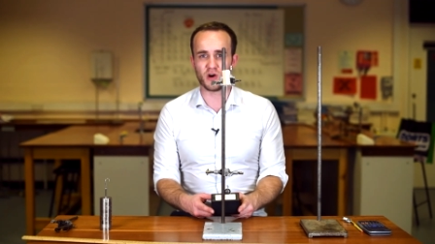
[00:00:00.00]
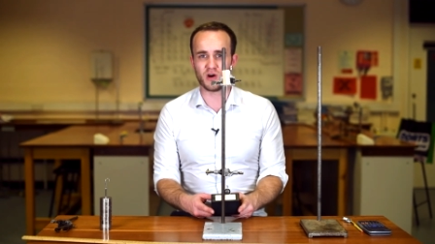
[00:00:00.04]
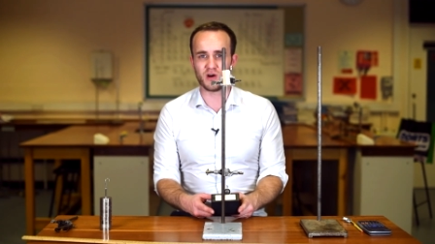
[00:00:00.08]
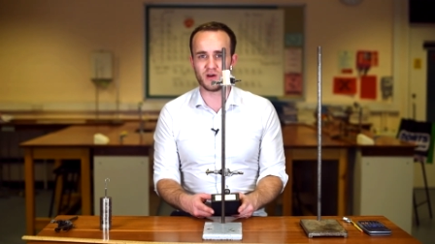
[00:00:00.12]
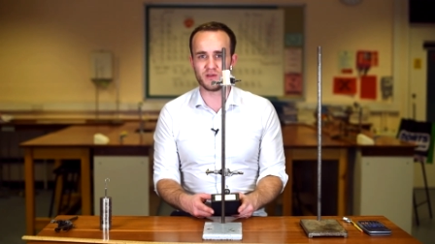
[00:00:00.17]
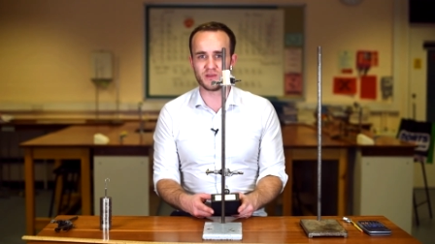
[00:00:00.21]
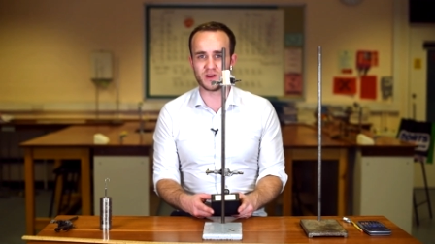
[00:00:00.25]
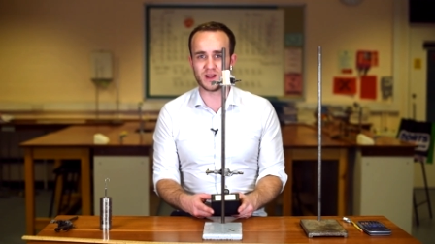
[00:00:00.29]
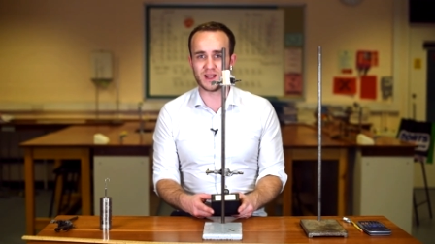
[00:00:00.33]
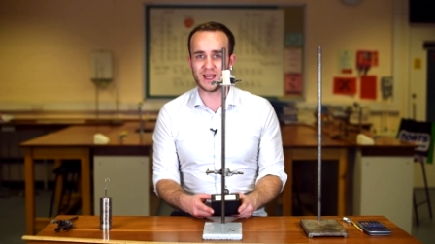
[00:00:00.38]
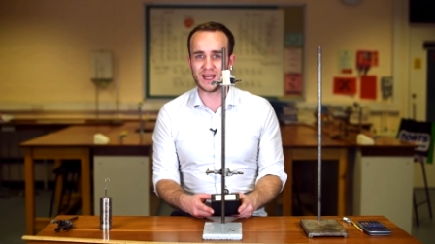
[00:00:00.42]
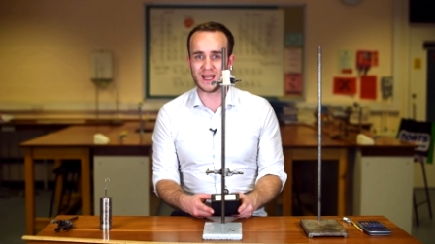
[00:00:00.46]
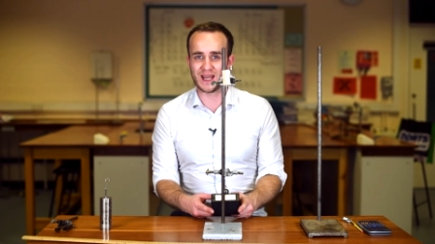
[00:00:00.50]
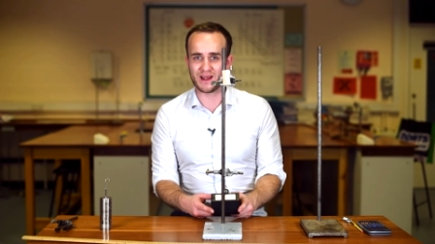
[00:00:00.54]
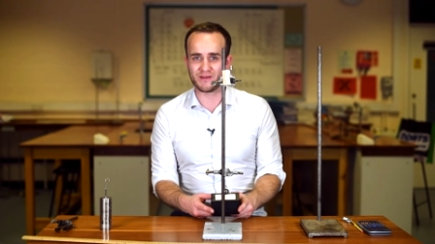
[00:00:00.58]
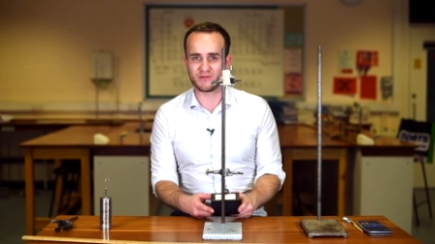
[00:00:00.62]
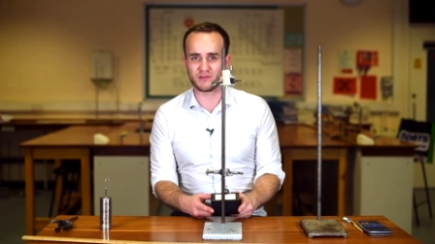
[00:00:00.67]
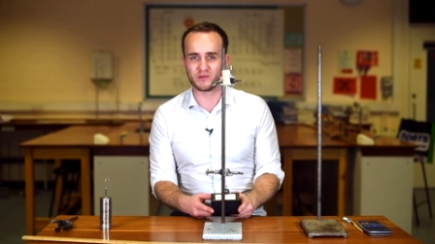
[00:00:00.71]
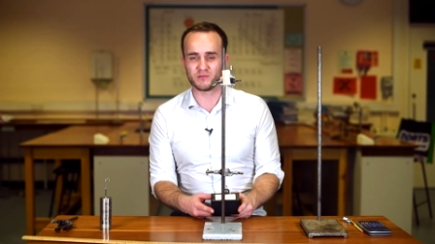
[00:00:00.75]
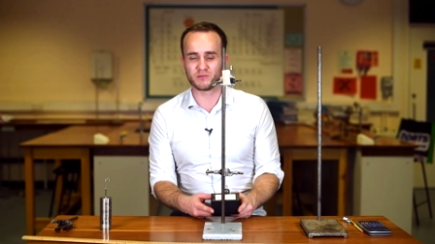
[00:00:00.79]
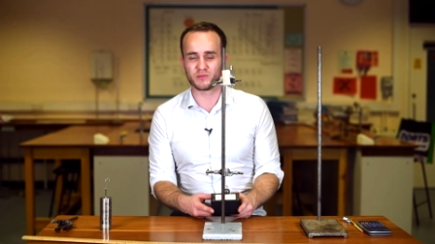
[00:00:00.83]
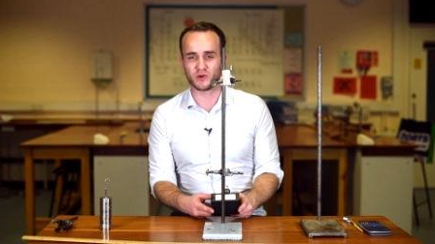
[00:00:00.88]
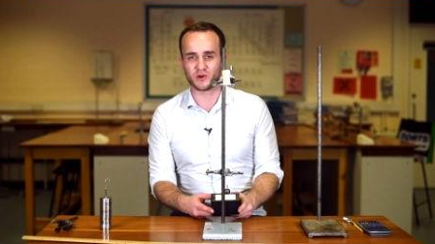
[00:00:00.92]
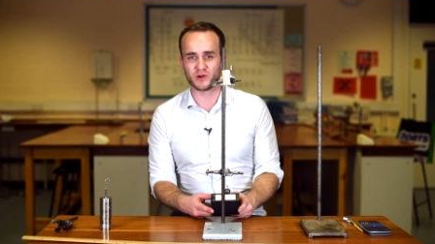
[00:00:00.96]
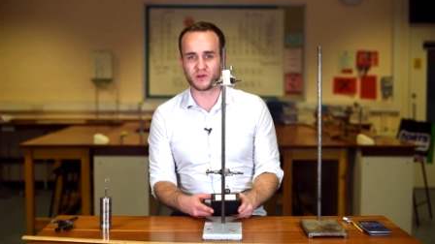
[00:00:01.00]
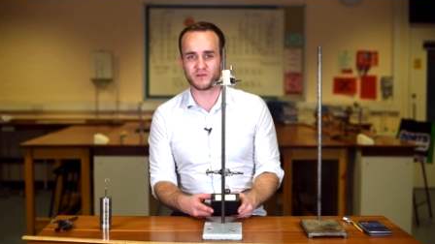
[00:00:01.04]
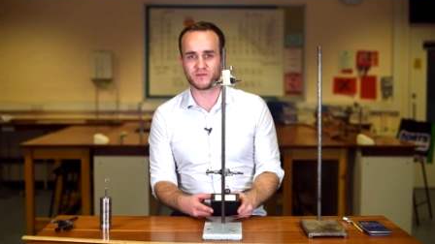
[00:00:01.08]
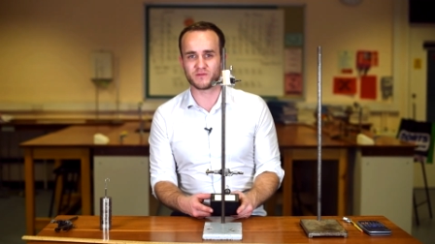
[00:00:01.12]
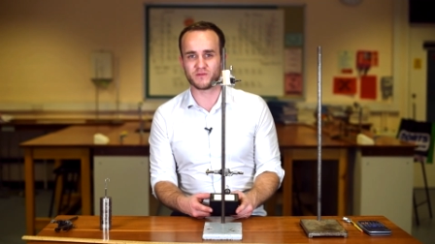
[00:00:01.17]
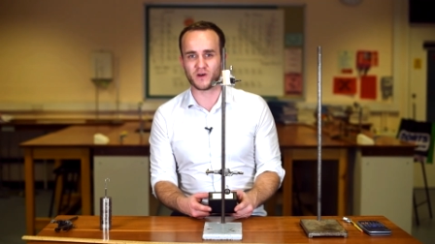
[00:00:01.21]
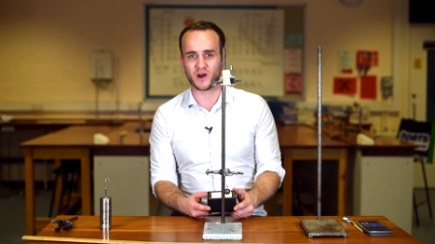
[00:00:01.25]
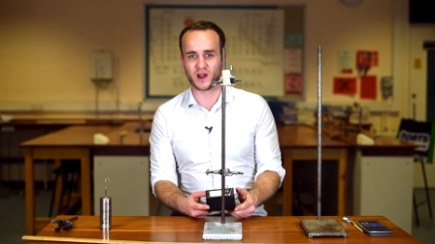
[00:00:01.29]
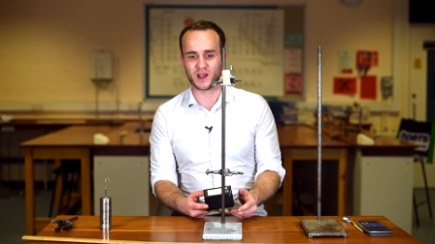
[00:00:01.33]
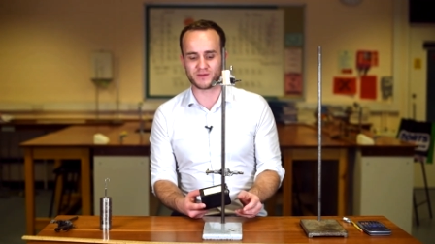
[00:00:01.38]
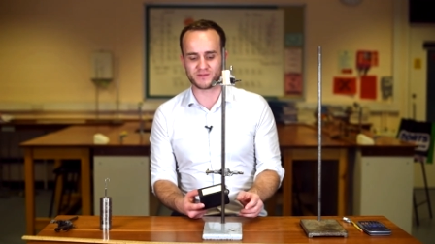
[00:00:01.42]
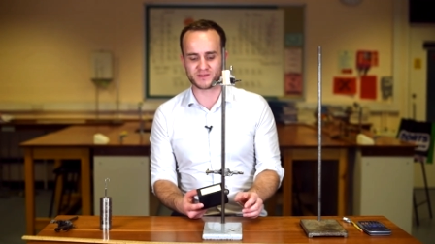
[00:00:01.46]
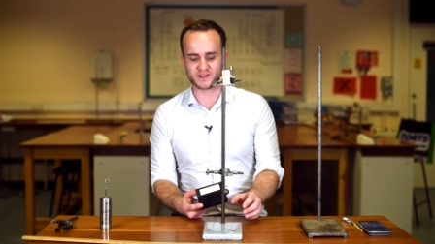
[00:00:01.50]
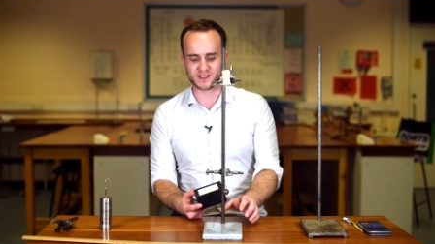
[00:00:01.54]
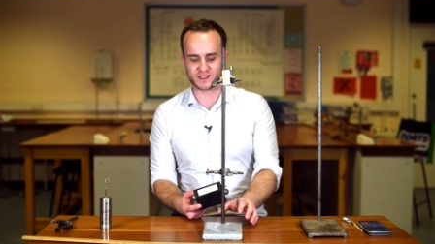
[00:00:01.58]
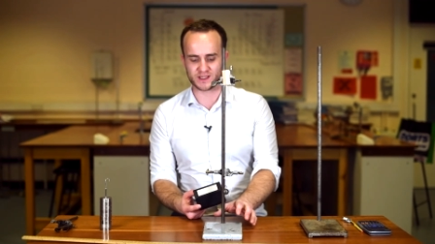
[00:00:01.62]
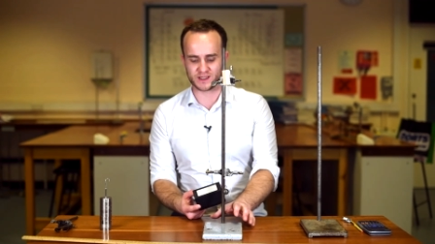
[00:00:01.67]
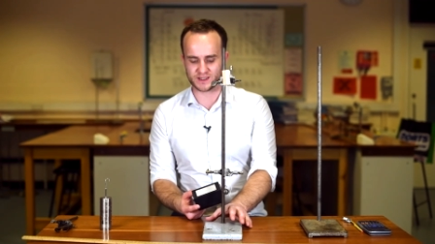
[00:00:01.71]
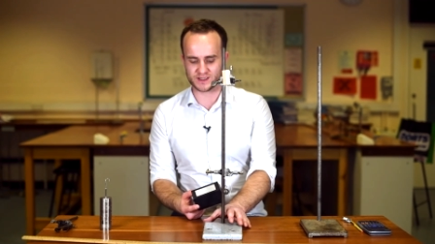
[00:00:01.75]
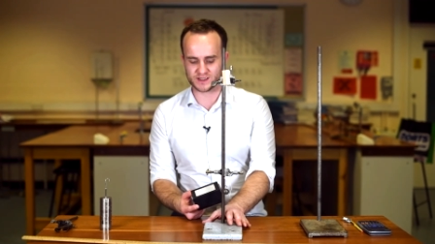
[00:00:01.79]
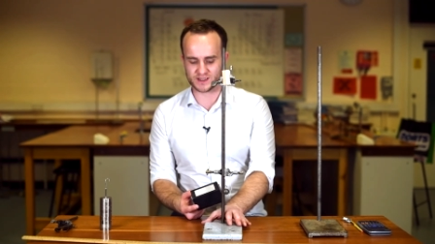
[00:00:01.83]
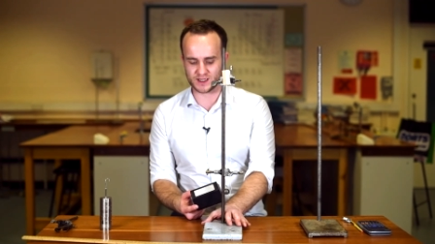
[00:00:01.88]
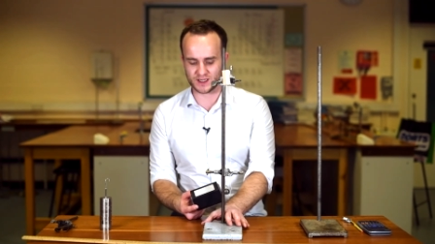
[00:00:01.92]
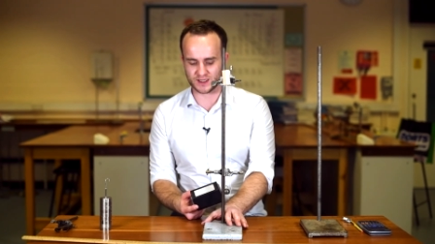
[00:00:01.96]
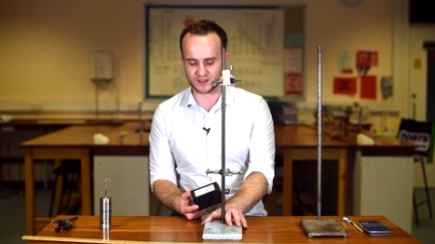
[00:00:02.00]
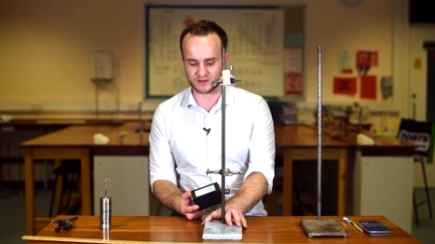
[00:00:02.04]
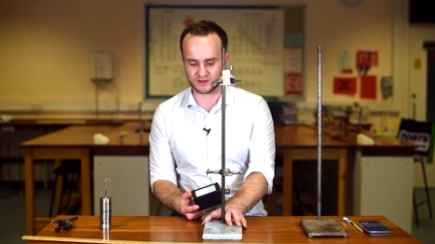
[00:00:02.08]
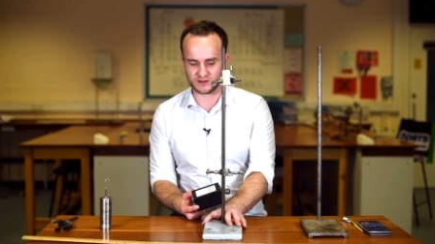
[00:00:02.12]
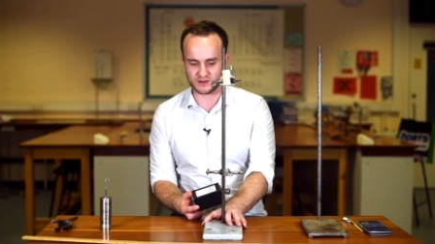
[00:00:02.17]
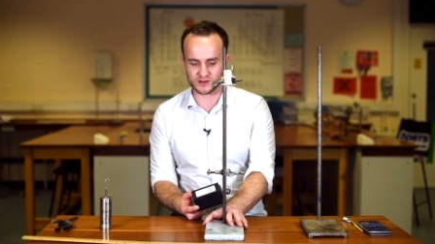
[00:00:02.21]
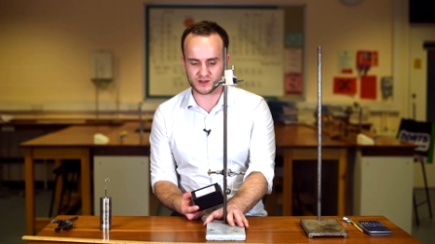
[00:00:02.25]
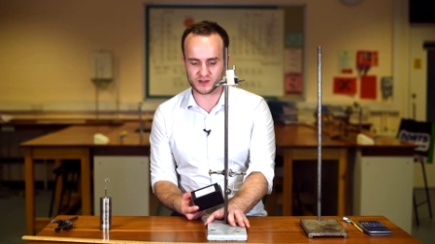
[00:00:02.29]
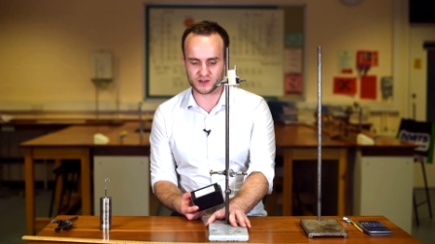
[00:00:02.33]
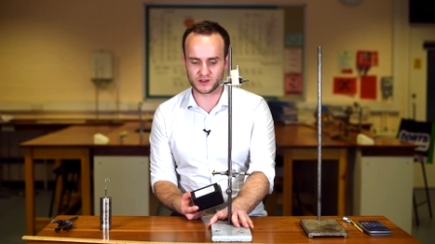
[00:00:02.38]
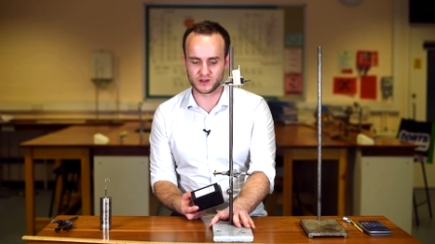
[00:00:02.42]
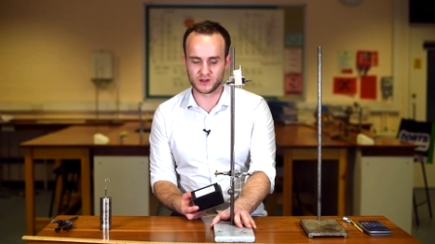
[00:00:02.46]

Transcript: of 11.56 seconds.